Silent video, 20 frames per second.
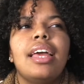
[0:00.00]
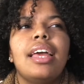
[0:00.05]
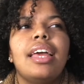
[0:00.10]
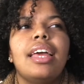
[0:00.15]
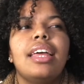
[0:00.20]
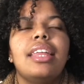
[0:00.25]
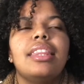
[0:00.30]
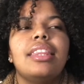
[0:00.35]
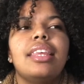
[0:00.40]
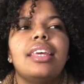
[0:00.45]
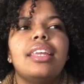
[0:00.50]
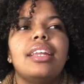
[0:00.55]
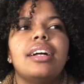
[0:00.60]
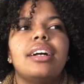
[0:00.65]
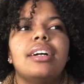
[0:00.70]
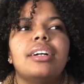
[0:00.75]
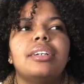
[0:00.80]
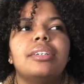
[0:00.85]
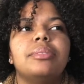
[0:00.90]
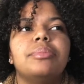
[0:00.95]
And then,
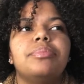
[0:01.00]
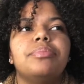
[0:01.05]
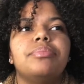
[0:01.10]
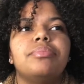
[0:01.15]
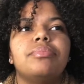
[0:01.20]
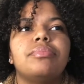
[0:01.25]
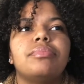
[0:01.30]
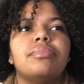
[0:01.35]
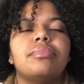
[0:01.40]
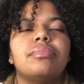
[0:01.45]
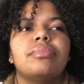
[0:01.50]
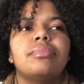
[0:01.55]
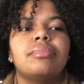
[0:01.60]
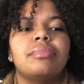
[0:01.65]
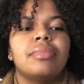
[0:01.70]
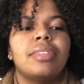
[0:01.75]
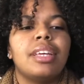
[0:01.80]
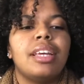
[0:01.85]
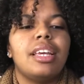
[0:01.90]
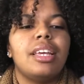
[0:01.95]

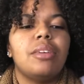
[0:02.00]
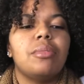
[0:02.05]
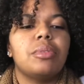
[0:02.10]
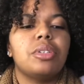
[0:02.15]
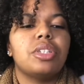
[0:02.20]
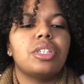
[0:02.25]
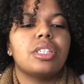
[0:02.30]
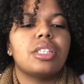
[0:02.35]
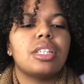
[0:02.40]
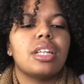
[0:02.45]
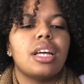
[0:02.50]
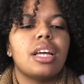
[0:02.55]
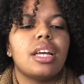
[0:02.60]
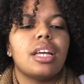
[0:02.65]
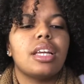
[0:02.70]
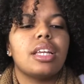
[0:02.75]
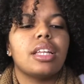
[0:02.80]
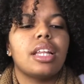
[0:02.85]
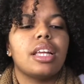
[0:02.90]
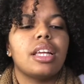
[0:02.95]
he was just
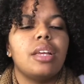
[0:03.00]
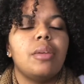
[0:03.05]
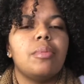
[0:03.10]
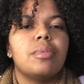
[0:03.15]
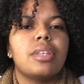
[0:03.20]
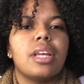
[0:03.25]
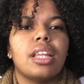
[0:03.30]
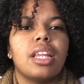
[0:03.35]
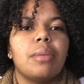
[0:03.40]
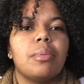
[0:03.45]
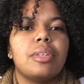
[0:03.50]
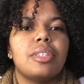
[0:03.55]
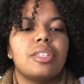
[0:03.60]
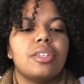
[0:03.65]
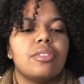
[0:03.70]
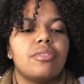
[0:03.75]
like he was like, let me see